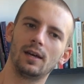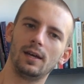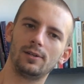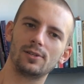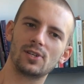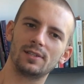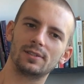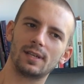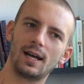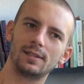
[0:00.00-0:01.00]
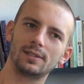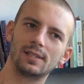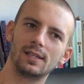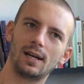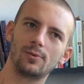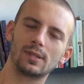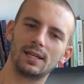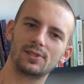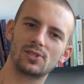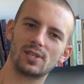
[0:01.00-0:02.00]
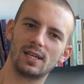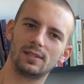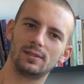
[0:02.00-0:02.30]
And also other thing I would like to say,